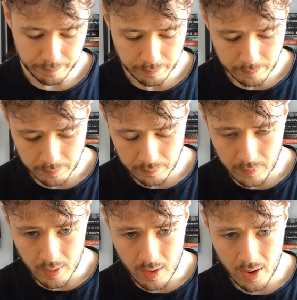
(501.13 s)
I'm
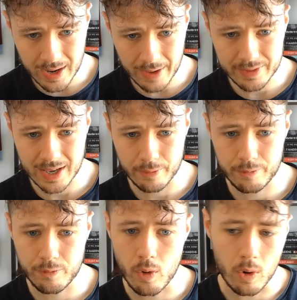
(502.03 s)
going to have to give a
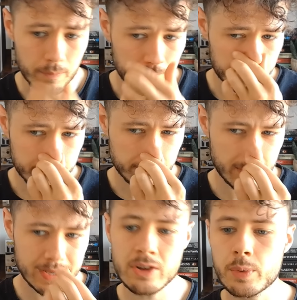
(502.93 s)
4.
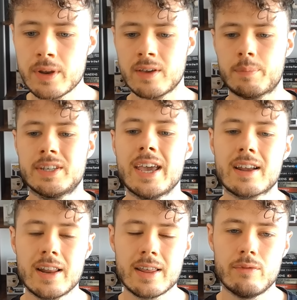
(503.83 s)
He didn't do anything
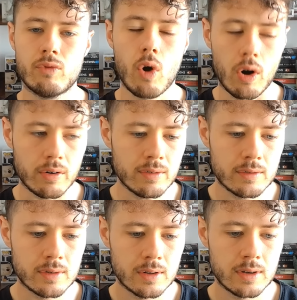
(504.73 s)
particularly wrong,
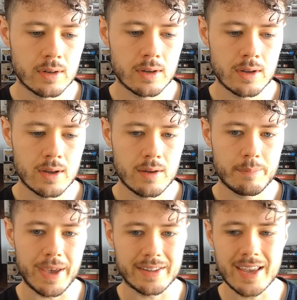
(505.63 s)

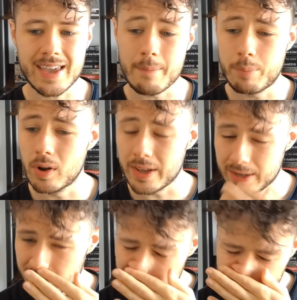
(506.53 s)
but he did get bullied